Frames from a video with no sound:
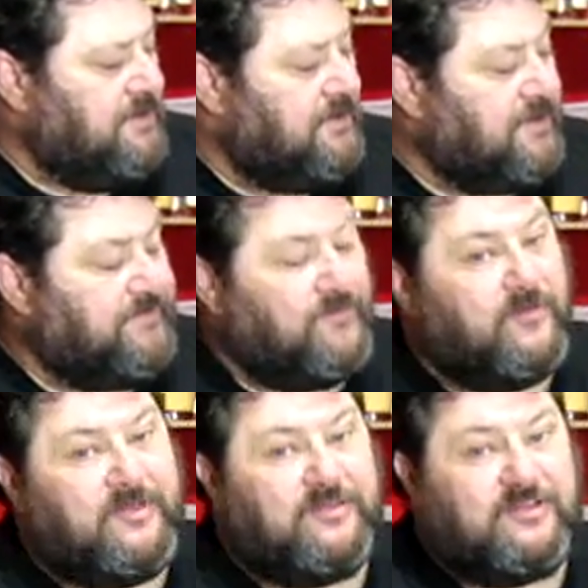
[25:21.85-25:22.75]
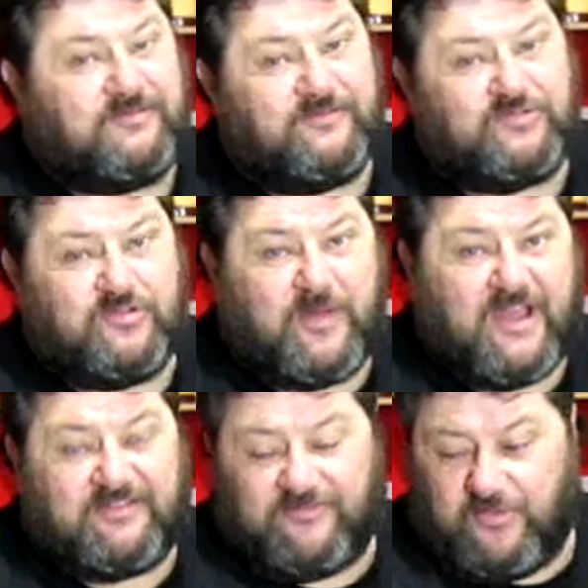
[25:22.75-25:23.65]
I'm going to ferment this with two
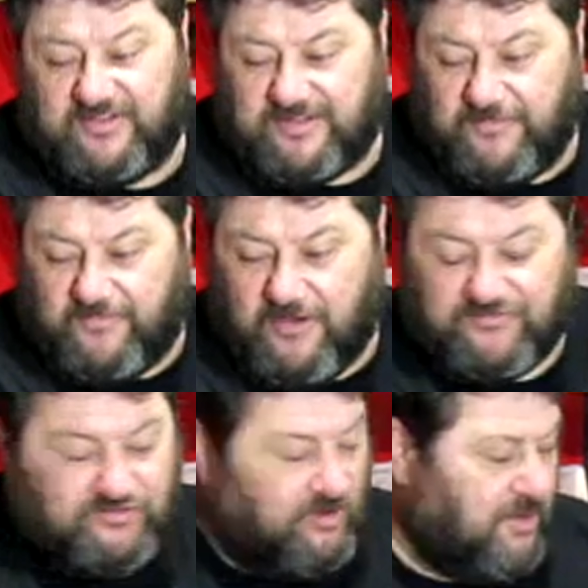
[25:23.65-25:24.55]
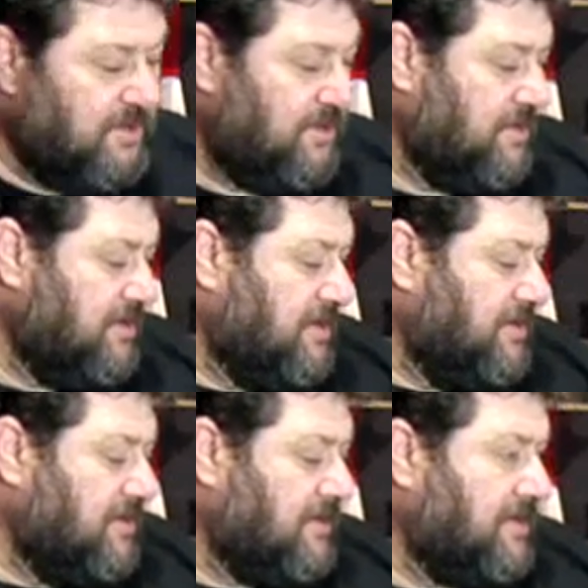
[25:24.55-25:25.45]
packs of US-05 dry,
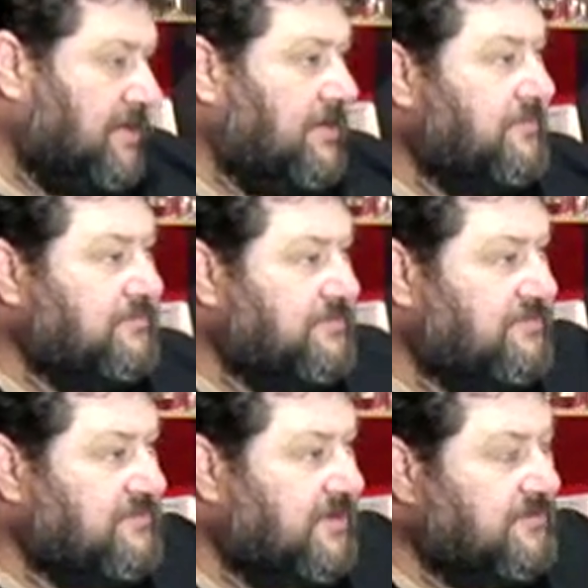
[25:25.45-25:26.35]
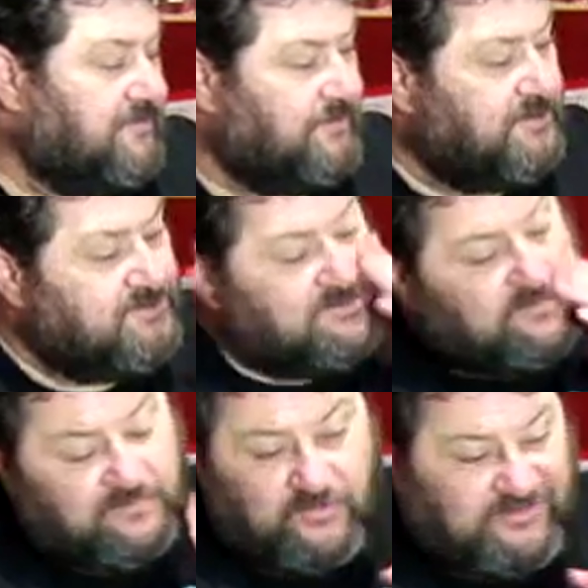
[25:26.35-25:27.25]
um, straight in the fridge,
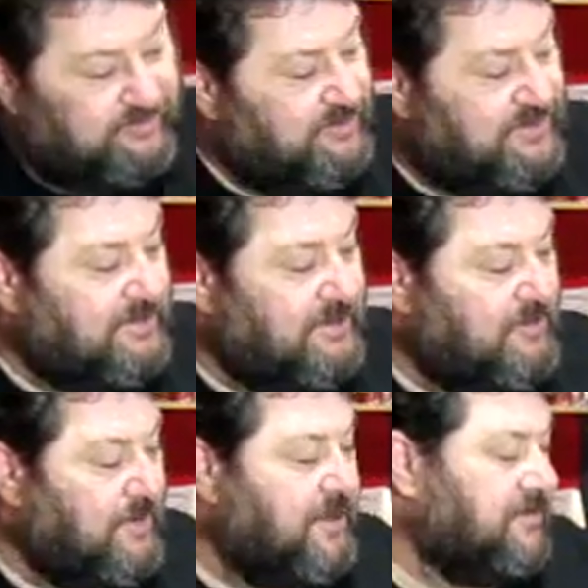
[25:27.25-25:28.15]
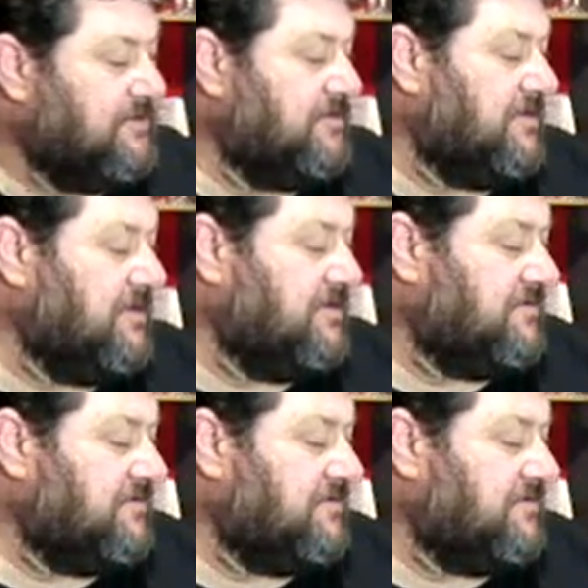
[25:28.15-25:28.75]
not splitting it anyway, it's just going to go